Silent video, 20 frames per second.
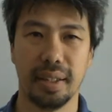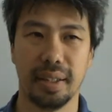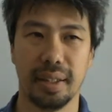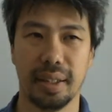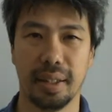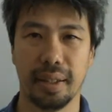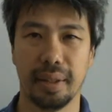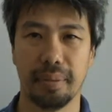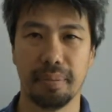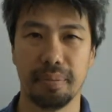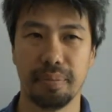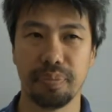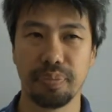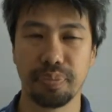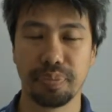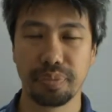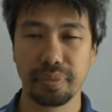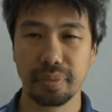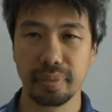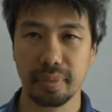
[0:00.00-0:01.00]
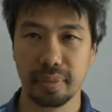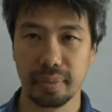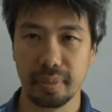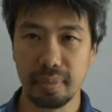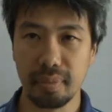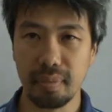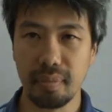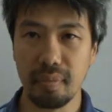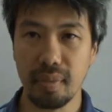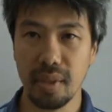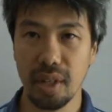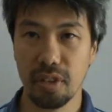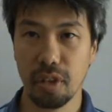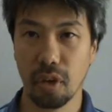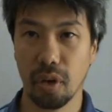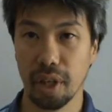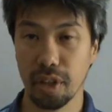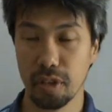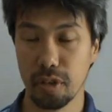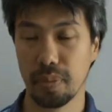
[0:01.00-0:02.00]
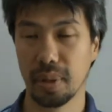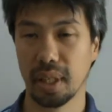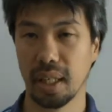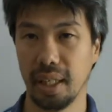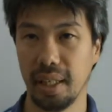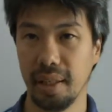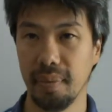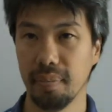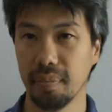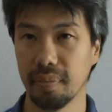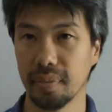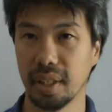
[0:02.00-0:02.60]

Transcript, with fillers: Um, so ultimately